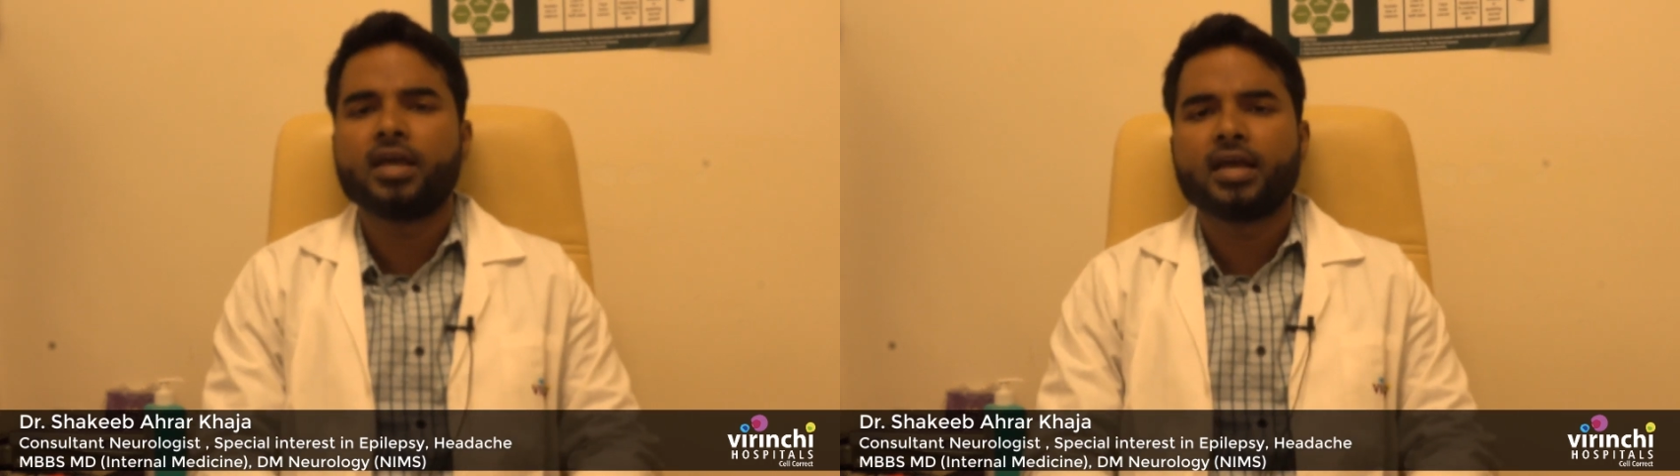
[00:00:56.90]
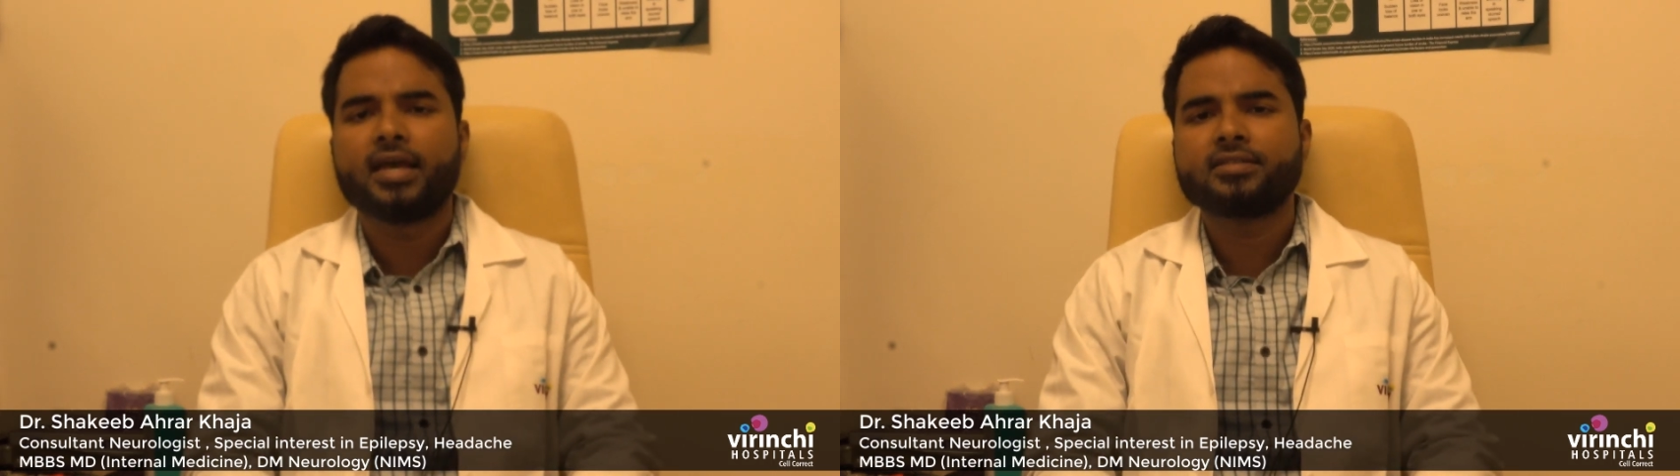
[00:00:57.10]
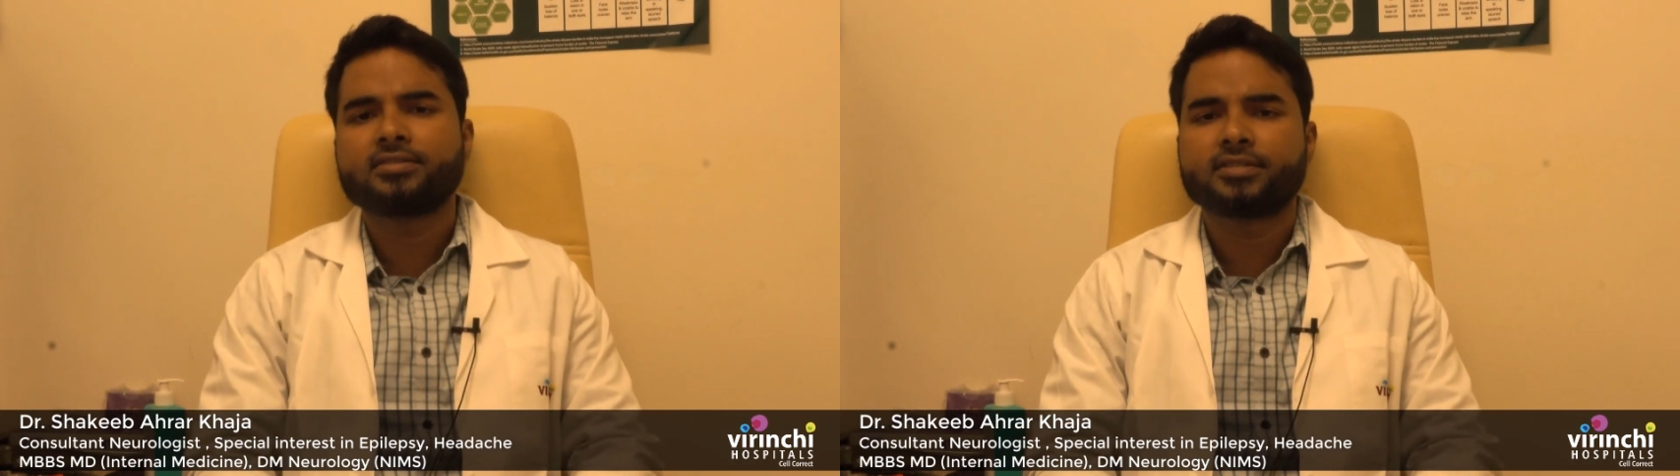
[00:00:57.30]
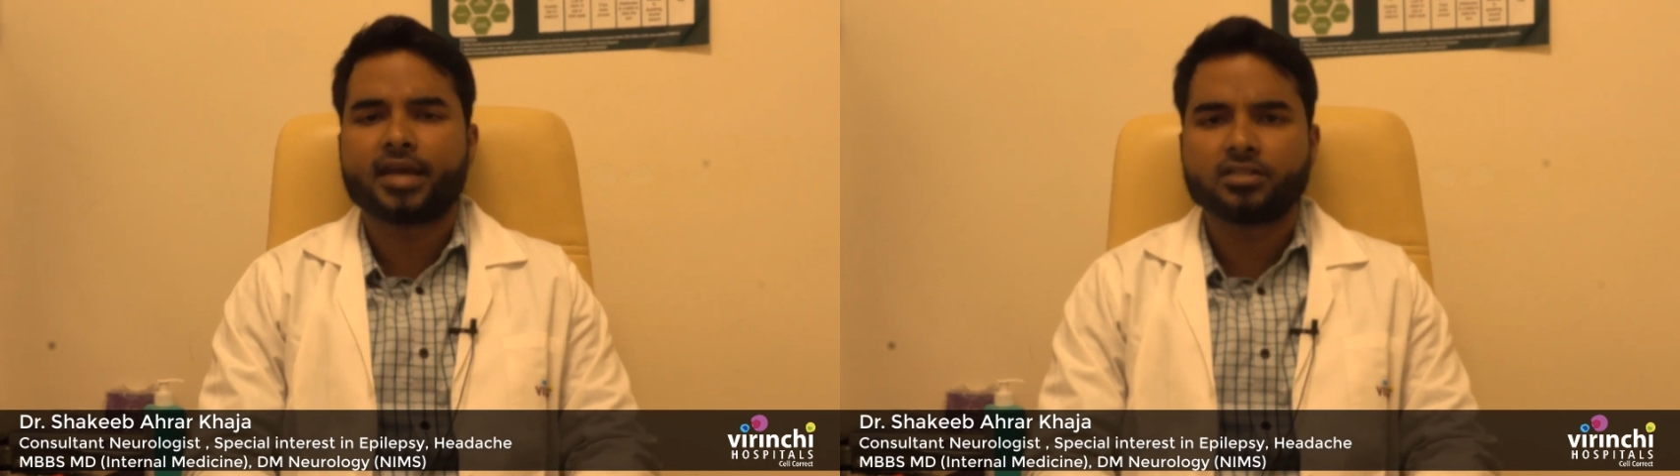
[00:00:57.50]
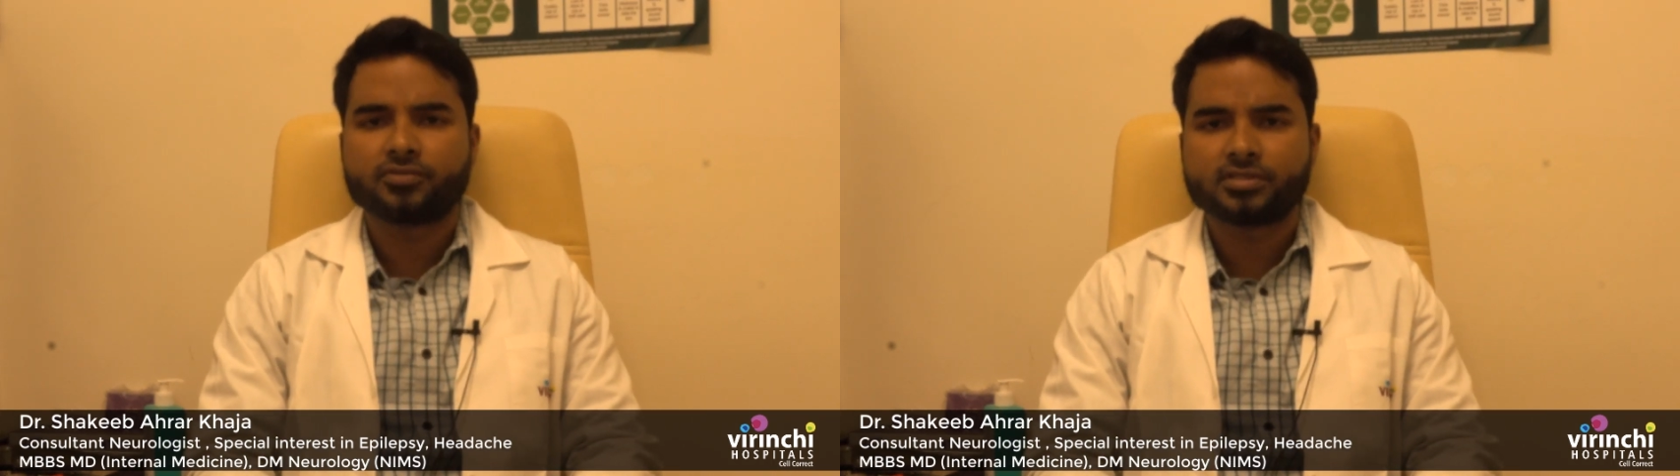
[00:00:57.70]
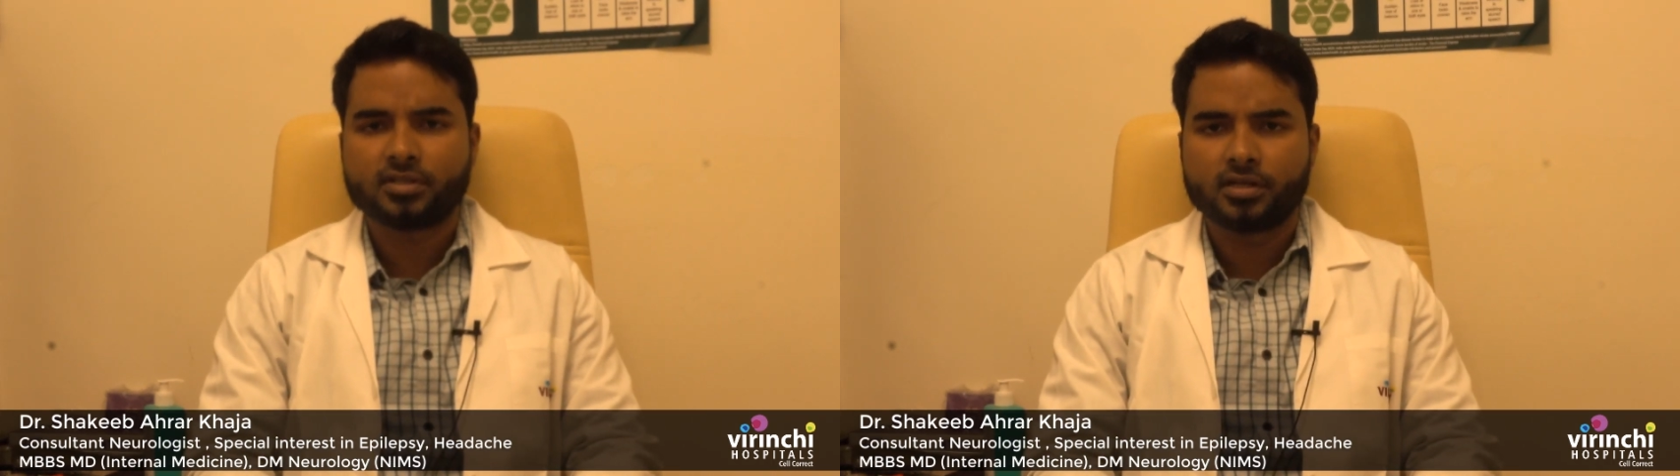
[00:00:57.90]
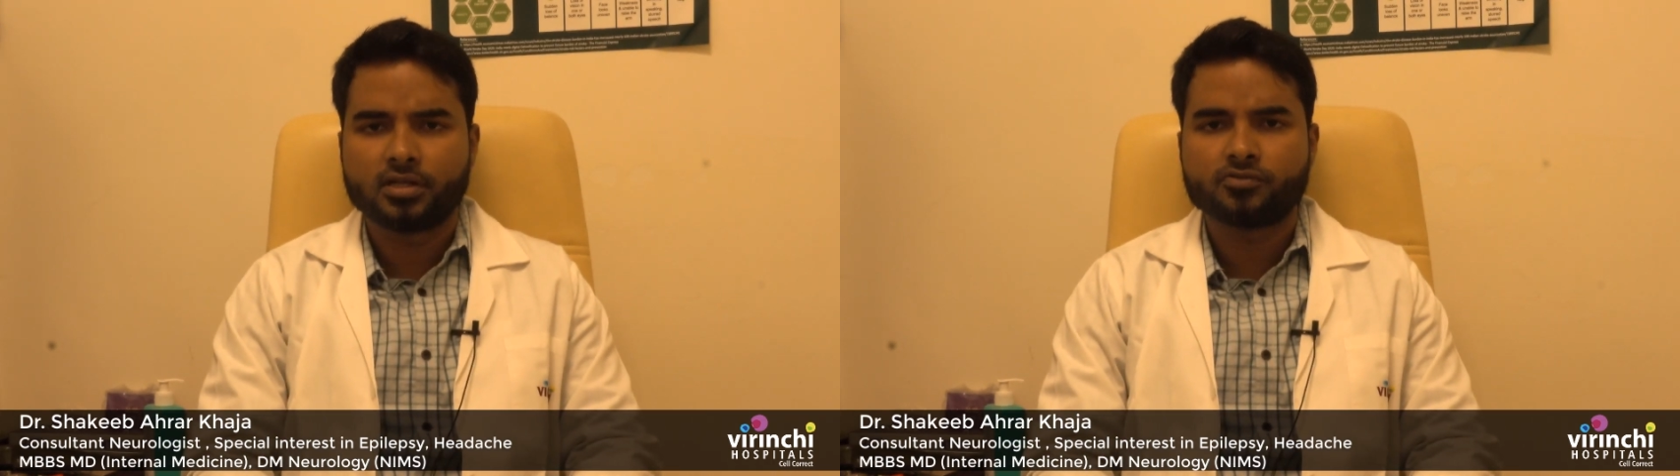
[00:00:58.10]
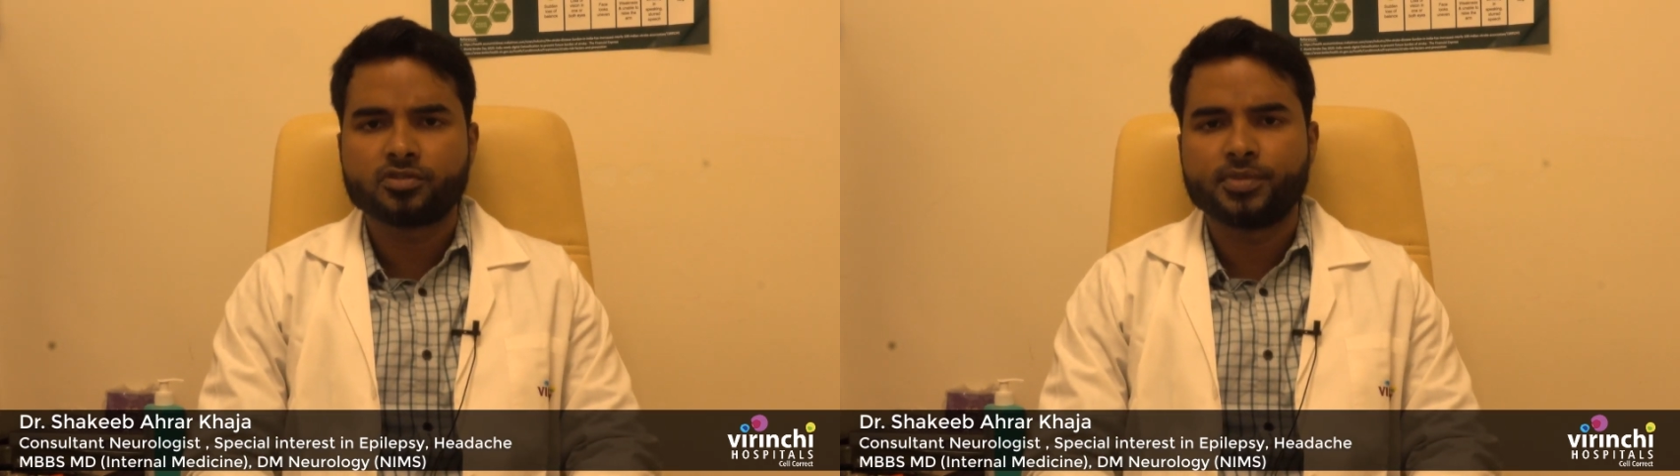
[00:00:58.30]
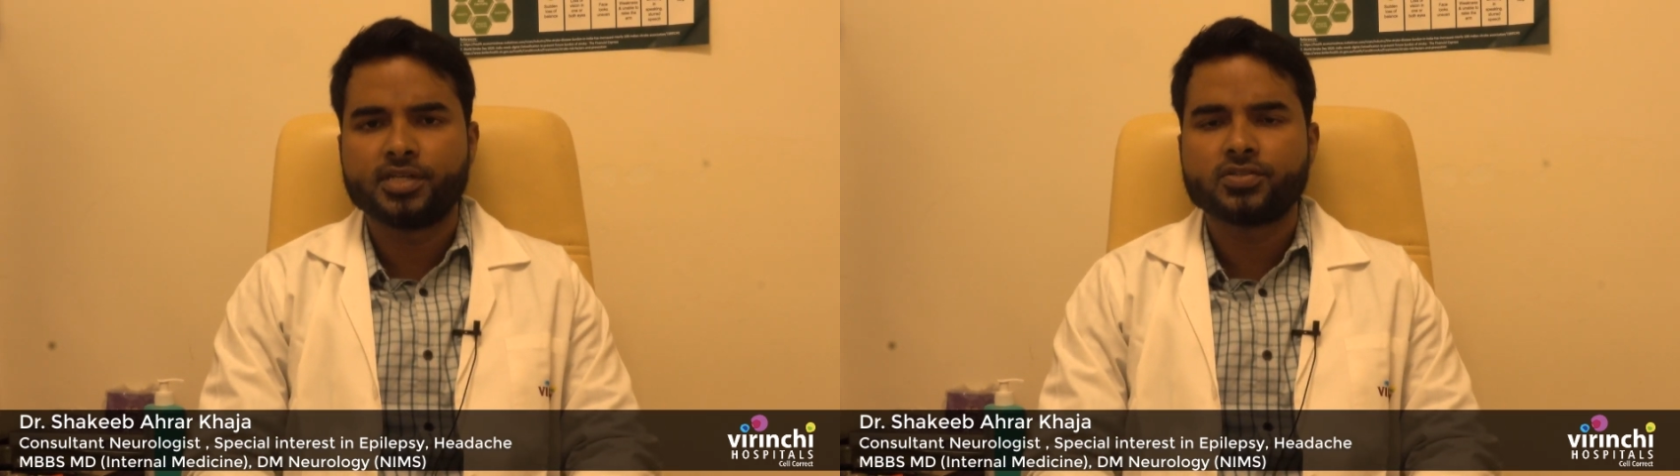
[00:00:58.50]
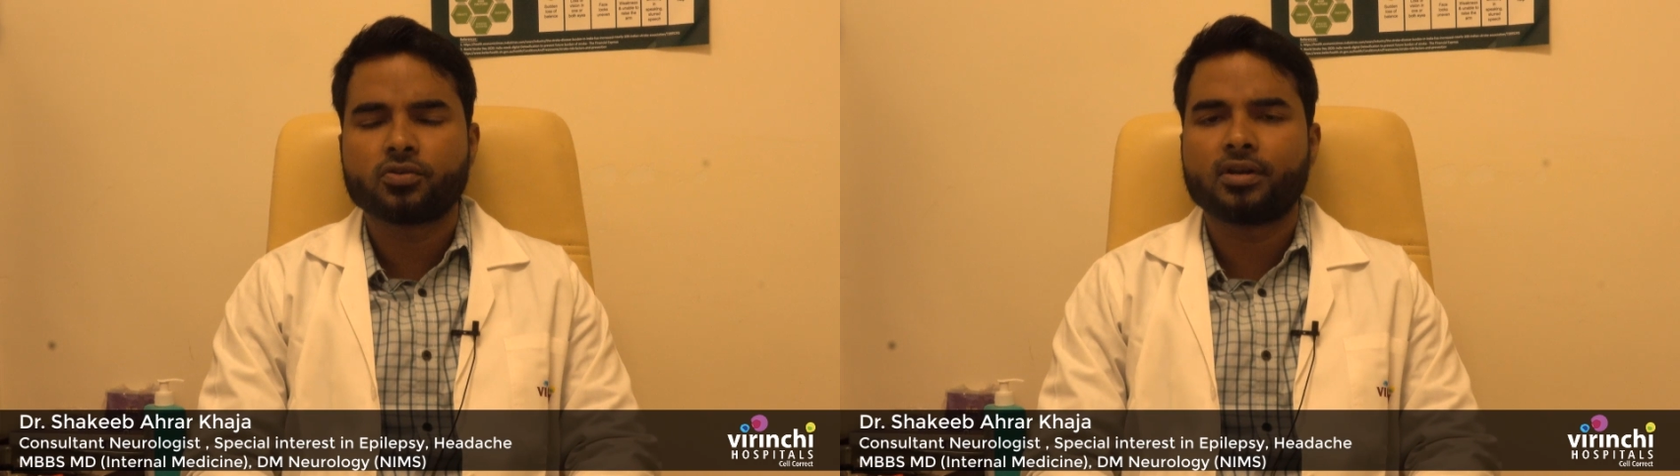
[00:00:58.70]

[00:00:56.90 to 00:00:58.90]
S stands for slurring of speech or